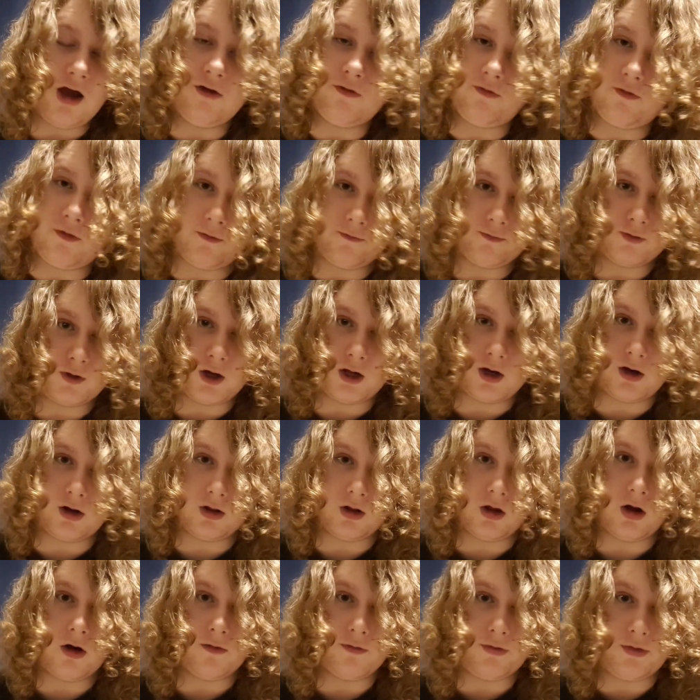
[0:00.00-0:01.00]
I've done a lot
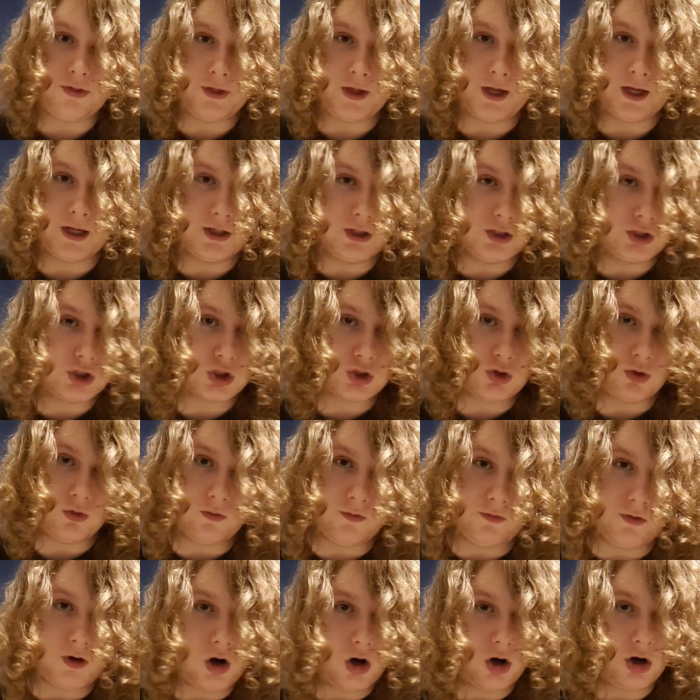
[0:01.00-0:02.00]
of things so
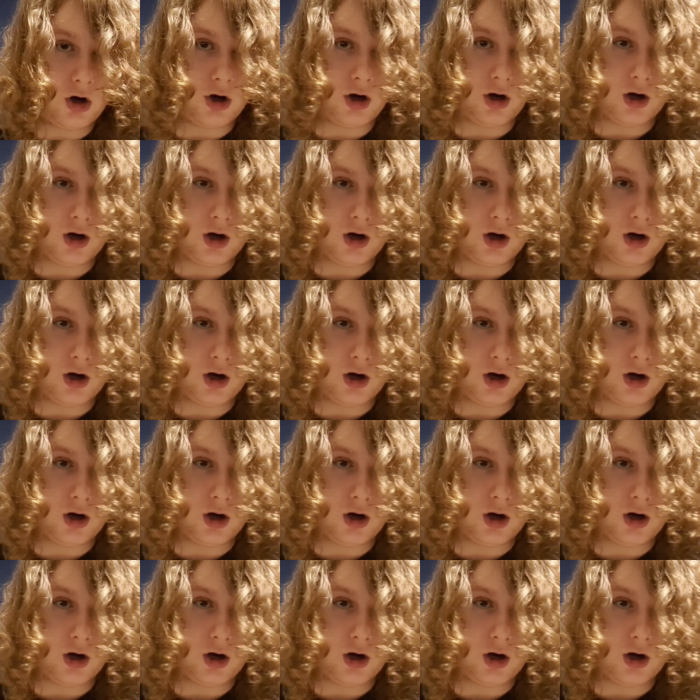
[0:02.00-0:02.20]
far.